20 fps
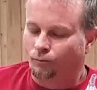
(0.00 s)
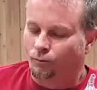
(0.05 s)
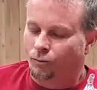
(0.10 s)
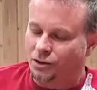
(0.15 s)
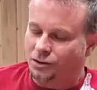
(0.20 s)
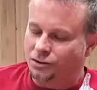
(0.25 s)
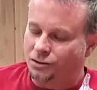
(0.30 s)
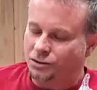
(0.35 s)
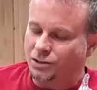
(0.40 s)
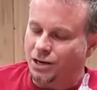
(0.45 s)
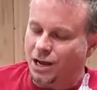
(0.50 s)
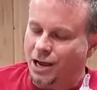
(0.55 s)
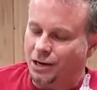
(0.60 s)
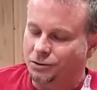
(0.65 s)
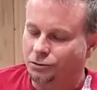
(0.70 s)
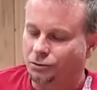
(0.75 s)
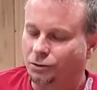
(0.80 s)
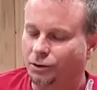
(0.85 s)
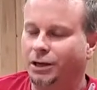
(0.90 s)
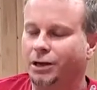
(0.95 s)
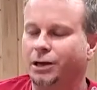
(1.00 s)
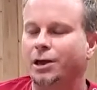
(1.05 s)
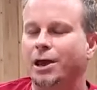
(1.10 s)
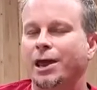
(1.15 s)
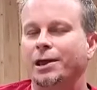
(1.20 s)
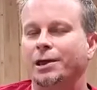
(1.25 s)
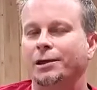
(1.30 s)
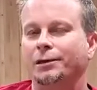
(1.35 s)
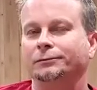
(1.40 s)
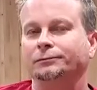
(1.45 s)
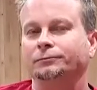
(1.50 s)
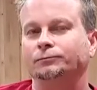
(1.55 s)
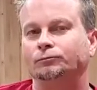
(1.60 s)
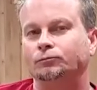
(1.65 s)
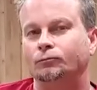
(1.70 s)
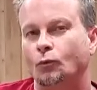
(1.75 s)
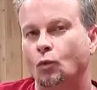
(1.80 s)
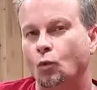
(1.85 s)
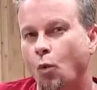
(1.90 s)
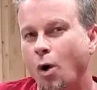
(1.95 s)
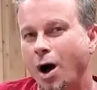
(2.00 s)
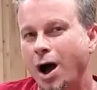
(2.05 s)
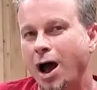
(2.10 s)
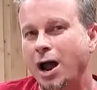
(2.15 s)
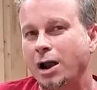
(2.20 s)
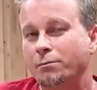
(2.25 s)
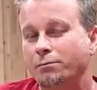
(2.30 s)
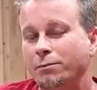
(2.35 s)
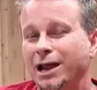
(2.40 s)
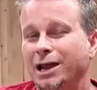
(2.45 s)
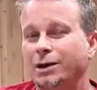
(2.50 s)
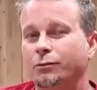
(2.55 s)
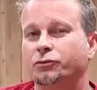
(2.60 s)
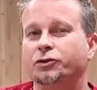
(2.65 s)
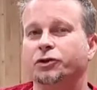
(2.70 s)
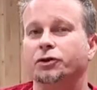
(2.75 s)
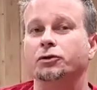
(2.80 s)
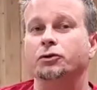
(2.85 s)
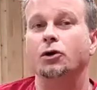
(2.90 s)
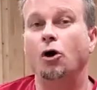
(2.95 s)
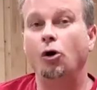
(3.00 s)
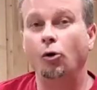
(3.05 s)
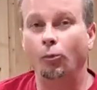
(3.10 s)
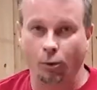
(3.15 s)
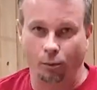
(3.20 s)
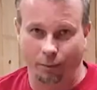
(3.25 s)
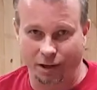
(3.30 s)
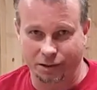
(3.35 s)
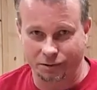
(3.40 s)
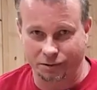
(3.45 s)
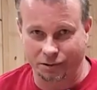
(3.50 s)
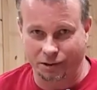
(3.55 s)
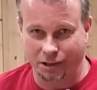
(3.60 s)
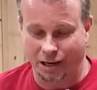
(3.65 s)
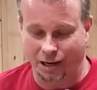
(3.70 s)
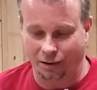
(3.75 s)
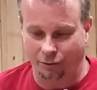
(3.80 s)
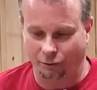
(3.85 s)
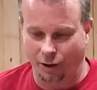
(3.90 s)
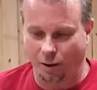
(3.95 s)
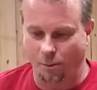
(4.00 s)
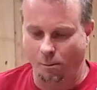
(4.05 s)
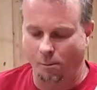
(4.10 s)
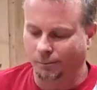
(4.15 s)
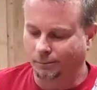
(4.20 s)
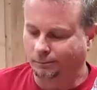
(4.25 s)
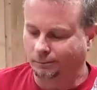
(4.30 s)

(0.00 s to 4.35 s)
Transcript: This is actually a wine made with the noble Muscadine grape.